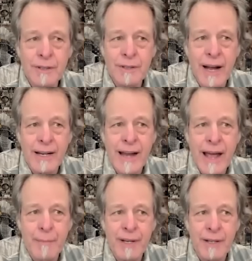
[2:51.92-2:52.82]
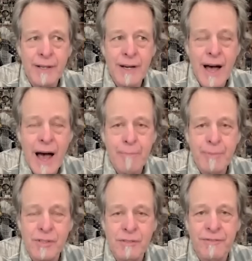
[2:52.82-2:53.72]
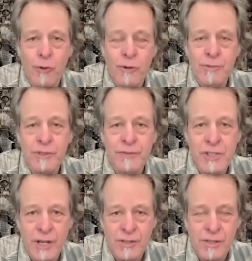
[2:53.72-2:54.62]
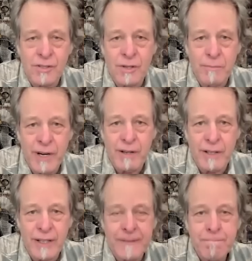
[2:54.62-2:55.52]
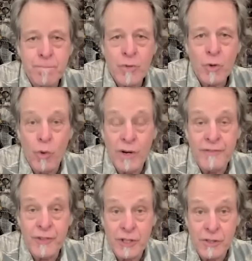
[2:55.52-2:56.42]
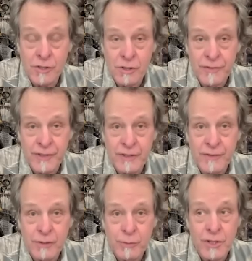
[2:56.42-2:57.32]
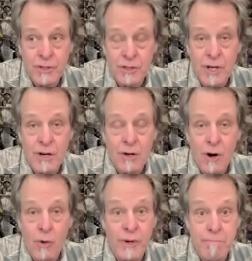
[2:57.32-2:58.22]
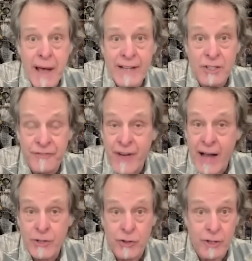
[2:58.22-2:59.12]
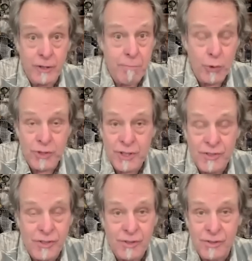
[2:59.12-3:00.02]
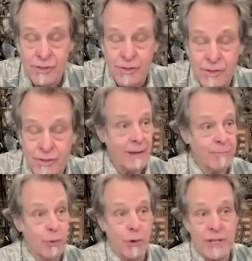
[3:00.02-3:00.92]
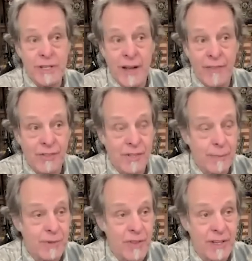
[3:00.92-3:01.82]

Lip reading: dynamic, opposite forms of justice in America. One for conservatives, which is gung-ho and manufactured in most instances. That poor kid on the steps of the